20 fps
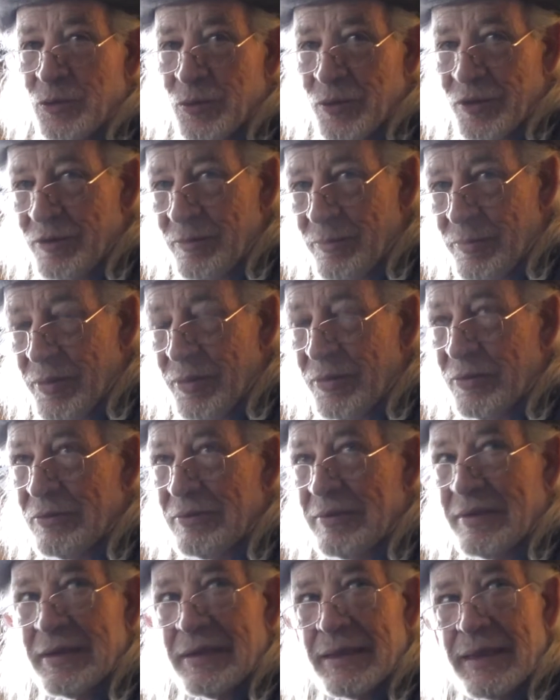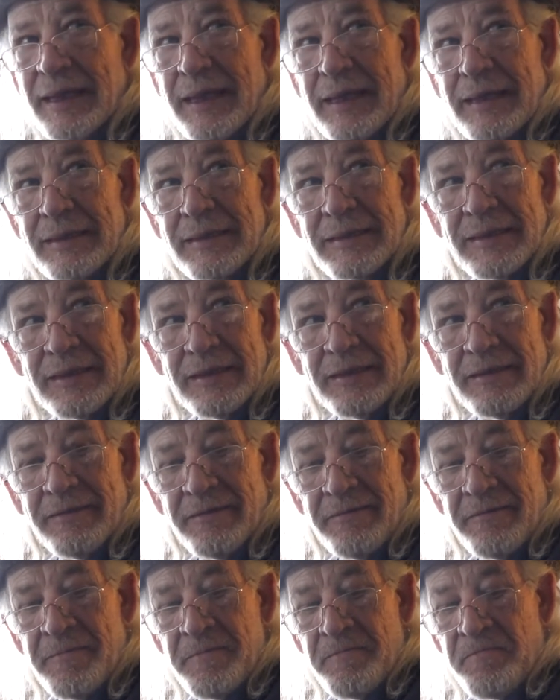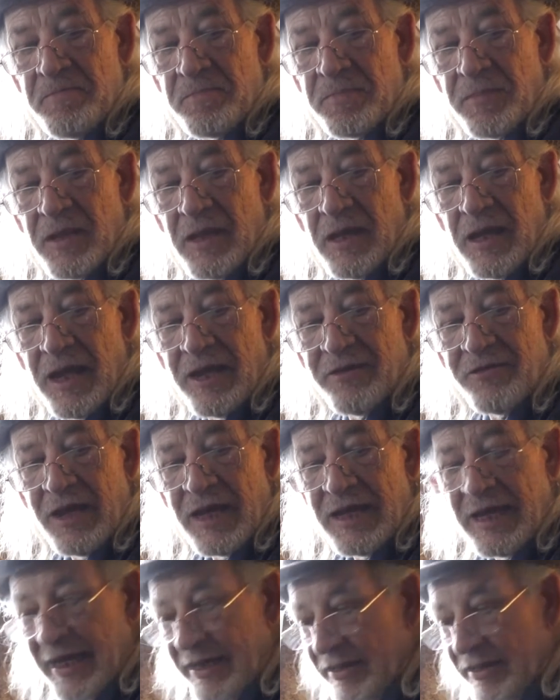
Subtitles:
with the boat, and as I get